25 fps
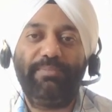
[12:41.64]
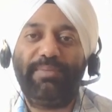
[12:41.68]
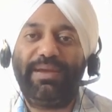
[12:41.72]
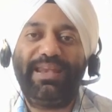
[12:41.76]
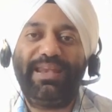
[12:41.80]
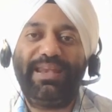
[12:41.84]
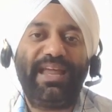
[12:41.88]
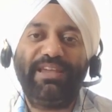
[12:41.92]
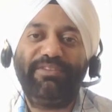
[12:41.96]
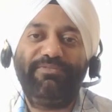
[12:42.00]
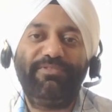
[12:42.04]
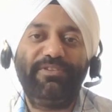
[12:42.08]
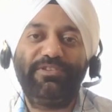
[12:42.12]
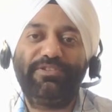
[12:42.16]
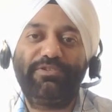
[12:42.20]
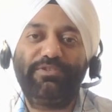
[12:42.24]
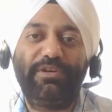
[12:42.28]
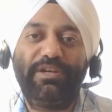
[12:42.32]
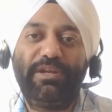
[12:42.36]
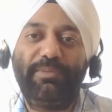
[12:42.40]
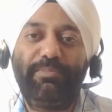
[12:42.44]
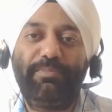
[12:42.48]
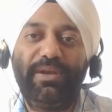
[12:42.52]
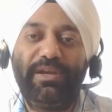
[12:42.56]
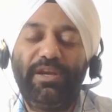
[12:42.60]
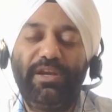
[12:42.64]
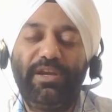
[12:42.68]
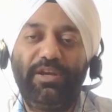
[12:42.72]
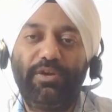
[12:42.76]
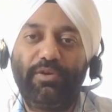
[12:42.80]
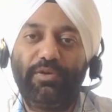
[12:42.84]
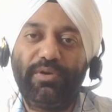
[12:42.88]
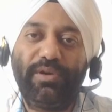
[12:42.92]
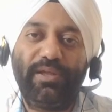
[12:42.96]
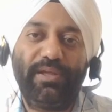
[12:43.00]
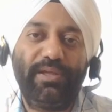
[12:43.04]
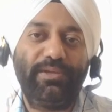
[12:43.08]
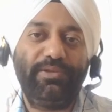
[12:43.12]
My life is not dependent
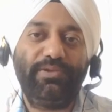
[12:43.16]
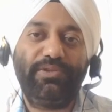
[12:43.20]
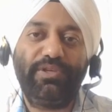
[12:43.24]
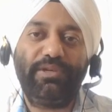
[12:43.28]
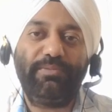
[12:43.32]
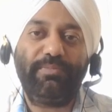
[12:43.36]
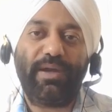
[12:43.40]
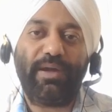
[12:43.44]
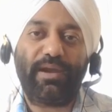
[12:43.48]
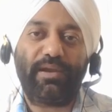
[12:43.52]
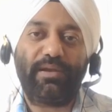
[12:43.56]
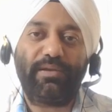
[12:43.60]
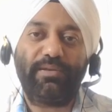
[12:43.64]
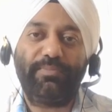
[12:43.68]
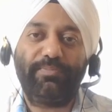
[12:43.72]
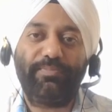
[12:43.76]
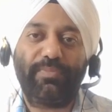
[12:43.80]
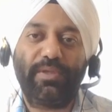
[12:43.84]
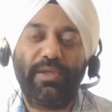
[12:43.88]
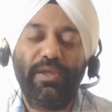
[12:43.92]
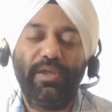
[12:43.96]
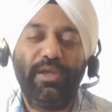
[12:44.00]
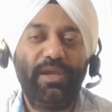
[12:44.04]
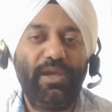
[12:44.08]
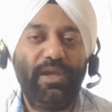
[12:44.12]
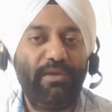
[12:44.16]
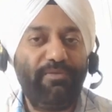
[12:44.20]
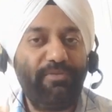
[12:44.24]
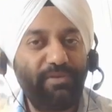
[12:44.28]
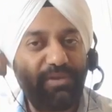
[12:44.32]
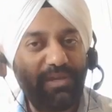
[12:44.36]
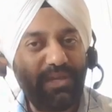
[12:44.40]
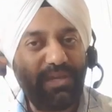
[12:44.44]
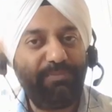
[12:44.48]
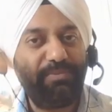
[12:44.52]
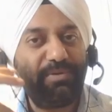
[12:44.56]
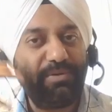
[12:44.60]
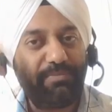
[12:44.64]
on GMAT. If you
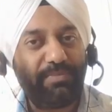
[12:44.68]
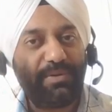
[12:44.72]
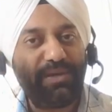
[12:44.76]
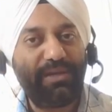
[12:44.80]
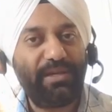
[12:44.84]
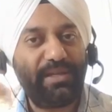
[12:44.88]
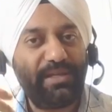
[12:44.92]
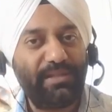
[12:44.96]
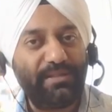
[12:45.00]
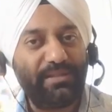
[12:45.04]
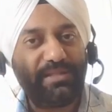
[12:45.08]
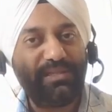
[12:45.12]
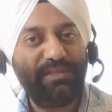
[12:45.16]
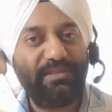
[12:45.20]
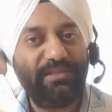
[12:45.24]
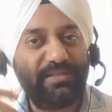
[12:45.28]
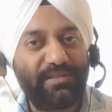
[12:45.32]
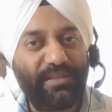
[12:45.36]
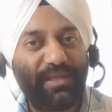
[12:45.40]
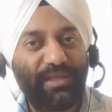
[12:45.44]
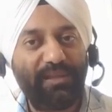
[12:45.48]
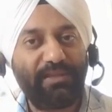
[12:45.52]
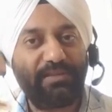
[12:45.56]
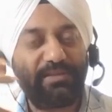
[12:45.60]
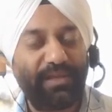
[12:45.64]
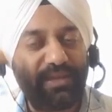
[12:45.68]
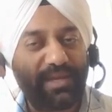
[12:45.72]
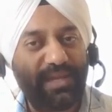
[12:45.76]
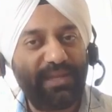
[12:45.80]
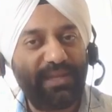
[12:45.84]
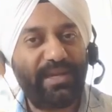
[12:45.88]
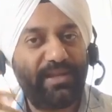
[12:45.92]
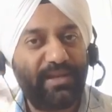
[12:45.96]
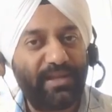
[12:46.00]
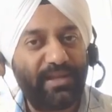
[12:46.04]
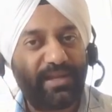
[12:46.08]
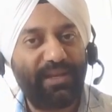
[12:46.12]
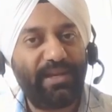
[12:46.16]
keep repeating these things
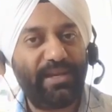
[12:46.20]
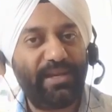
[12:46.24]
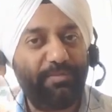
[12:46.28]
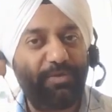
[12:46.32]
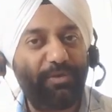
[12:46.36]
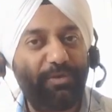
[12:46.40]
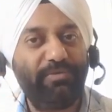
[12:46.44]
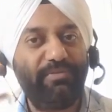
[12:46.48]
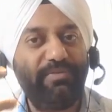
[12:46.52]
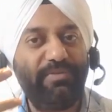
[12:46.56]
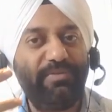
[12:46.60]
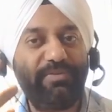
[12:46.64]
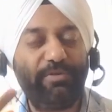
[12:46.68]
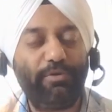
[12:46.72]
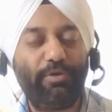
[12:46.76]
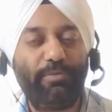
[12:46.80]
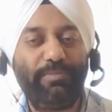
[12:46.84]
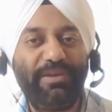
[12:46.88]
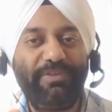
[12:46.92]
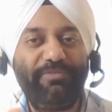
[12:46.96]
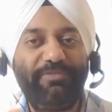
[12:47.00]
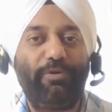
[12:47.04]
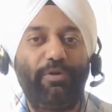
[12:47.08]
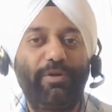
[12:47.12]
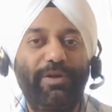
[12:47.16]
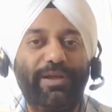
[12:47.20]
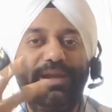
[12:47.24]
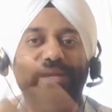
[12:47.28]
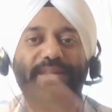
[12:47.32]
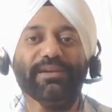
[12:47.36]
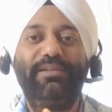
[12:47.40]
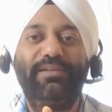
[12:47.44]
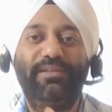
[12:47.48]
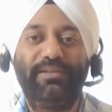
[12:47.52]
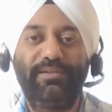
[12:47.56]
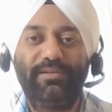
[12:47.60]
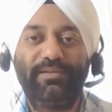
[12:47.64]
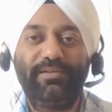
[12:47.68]
again and again, and because we normally forget,
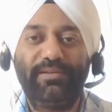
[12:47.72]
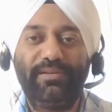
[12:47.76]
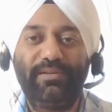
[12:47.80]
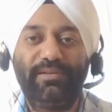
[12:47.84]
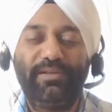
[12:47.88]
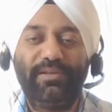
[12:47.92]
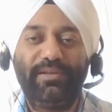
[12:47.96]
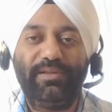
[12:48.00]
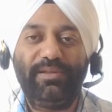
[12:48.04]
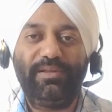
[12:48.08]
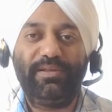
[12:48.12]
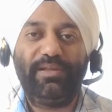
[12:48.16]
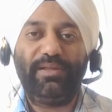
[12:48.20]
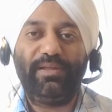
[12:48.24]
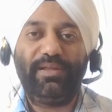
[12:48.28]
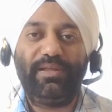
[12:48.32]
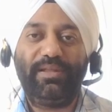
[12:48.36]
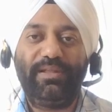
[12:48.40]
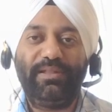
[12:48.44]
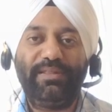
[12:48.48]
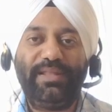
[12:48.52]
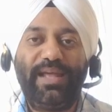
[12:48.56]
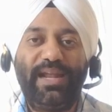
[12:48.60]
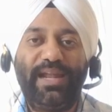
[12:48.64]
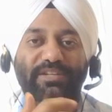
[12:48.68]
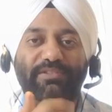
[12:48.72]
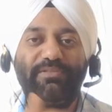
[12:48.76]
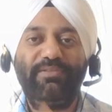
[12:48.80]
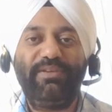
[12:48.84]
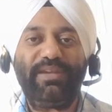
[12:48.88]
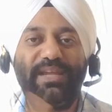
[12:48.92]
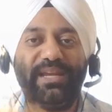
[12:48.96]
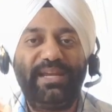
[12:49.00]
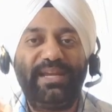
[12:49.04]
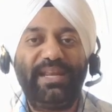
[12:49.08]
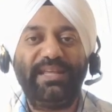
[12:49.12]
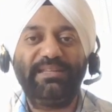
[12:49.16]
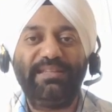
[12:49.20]
that's where
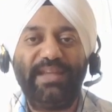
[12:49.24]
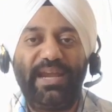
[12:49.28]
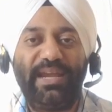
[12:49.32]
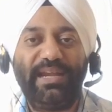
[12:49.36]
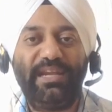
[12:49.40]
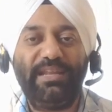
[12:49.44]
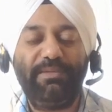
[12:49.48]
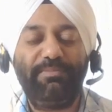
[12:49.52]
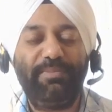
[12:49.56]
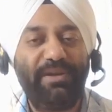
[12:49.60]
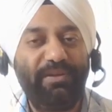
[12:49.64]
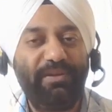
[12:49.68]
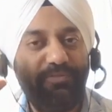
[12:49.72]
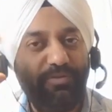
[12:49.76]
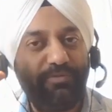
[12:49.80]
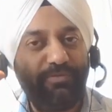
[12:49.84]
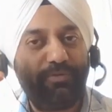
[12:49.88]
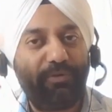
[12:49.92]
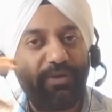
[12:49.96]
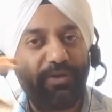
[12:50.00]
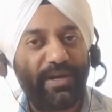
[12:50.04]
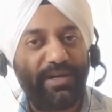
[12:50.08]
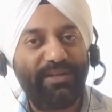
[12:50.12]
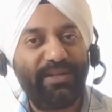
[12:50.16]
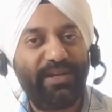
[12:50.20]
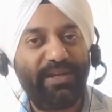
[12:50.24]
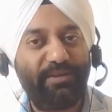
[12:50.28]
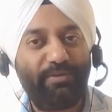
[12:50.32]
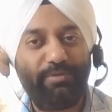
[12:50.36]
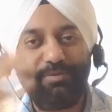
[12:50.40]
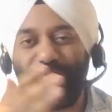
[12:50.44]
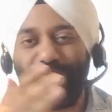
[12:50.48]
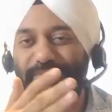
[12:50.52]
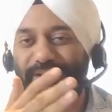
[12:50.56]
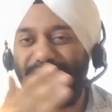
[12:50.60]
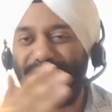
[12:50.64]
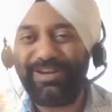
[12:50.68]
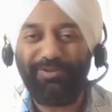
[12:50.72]
we get anxiety. But if you forget that,
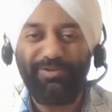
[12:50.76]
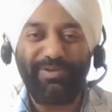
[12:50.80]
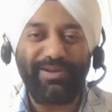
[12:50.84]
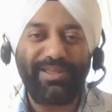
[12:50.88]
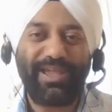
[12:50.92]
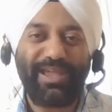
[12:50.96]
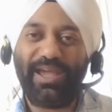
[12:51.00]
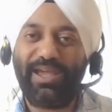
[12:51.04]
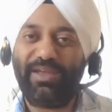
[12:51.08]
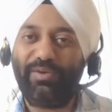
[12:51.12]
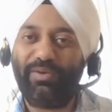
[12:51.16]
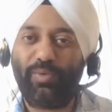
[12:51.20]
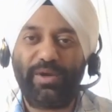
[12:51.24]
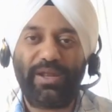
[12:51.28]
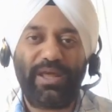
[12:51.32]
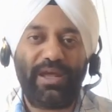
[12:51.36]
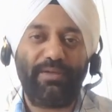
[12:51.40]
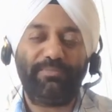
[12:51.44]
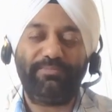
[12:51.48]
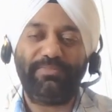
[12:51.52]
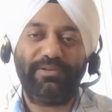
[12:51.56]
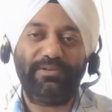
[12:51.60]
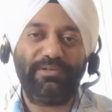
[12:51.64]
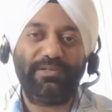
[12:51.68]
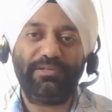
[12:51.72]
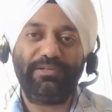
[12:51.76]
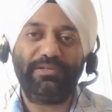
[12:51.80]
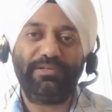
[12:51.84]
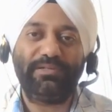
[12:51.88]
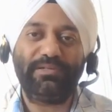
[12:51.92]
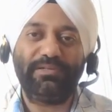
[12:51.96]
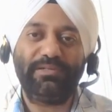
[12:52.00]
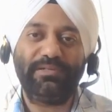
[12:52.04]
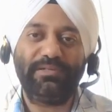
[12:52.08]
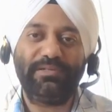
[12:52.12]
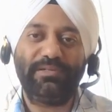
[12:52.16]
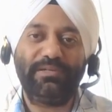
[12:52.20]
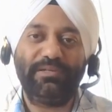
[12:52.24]
oh, I don't care what
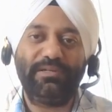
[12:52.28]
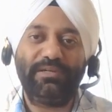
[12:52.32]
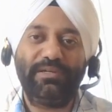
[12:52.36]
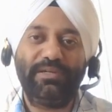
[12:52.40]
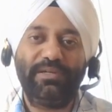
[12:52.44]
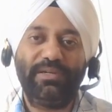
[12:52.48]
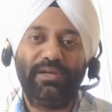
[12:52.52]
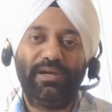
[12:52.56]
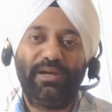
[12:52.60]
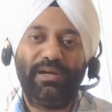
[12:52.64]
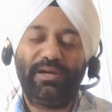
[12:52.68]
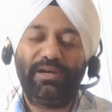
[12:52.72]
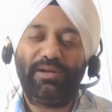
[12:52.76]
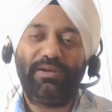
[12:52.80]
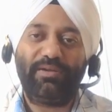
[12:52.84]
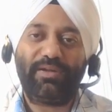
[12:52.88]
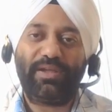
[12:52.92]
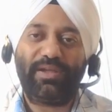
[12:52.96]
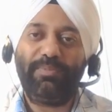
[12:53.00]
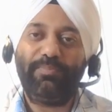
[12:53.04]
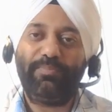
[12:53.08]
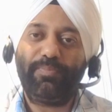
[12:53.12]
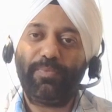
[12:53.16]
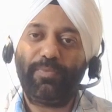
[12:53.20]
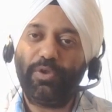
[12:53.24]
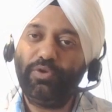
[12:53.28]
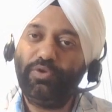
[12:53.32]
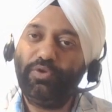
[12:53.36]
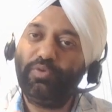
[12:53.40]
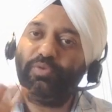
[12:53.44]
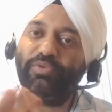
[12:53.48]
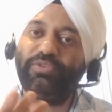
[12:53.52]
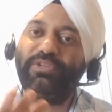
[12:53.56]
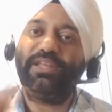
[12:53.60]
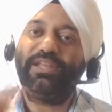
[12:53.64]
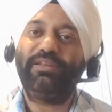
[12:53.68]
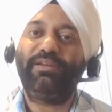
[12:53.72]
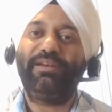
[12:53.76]
happens. Okay,
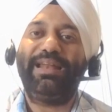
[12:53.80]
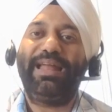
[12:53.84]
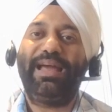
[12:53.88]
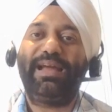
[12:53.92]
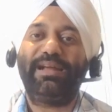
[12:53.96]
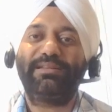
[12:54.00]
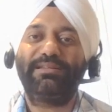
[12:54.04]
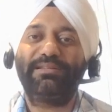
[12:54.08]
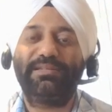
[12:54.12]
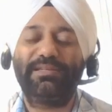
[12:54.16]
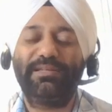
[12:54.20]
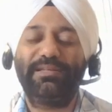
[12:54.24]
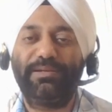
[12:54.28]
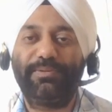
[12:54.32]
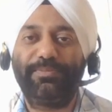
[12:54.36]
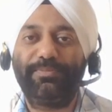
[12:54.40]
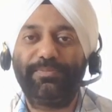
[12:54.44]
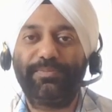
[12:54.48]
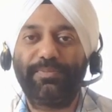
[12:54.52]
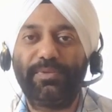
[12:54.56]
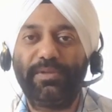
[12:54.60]
you stay relaxed.